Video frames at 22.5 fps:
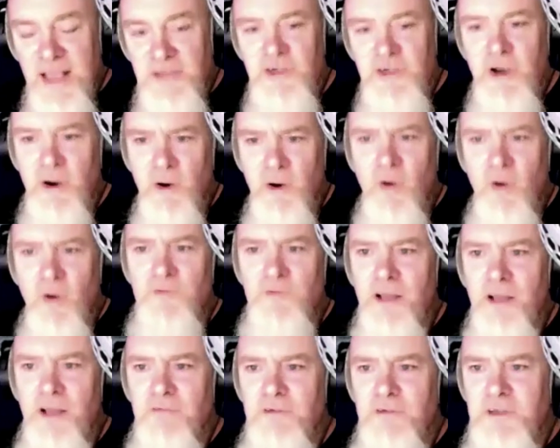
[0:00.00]
So
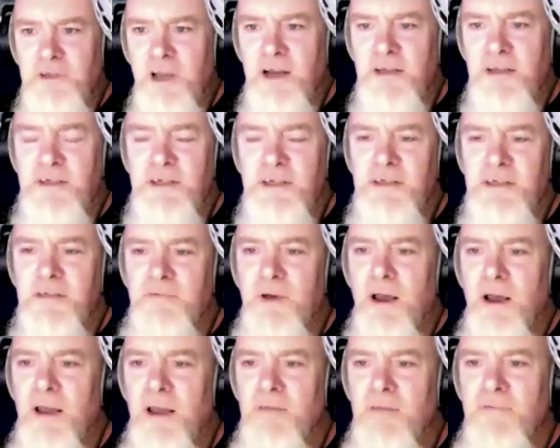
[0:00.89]
hopefully I'll retire at
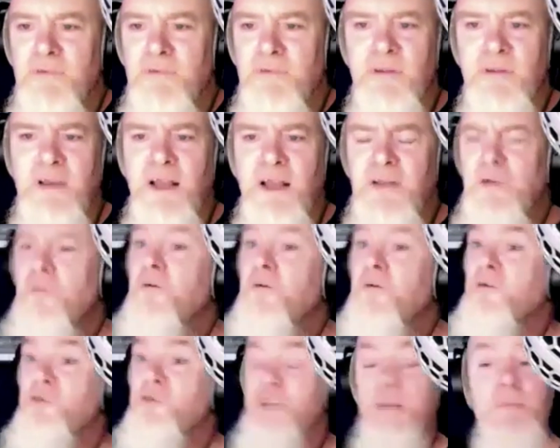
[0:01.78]
65. I
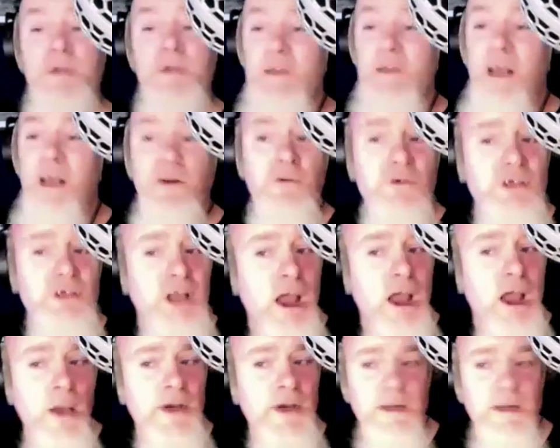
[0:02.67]
don't see
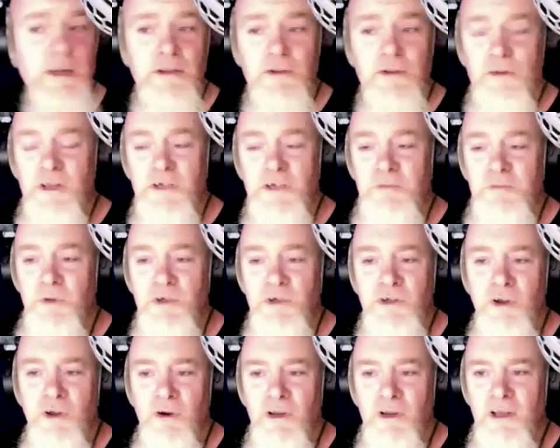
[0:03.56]
how I could do this much
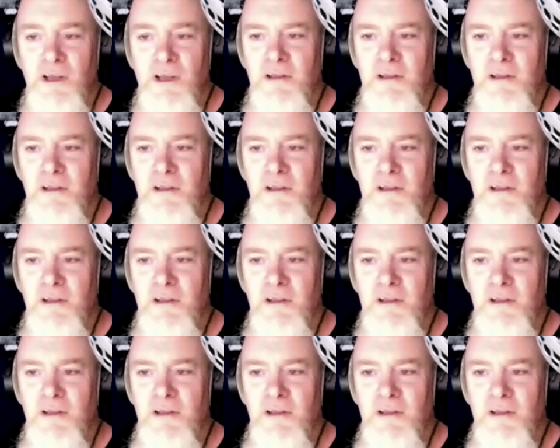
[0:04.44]
longer.